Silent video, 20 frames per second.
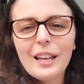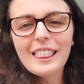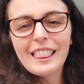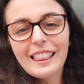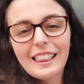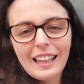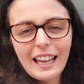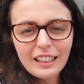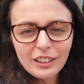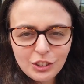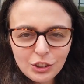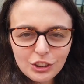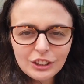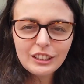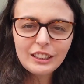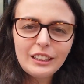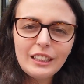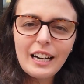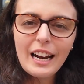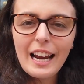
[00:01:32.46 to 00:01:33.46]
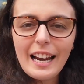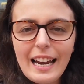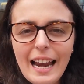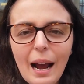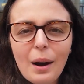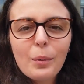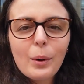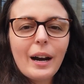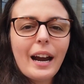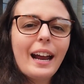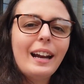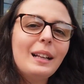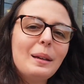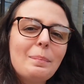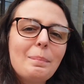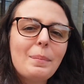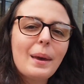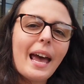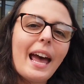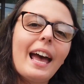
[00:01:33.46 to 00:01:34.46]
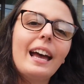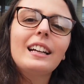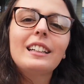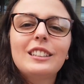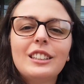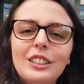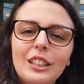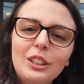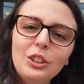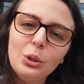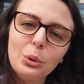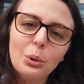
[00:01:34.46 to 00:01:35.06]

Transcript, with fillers: with lecture and now we're heading back to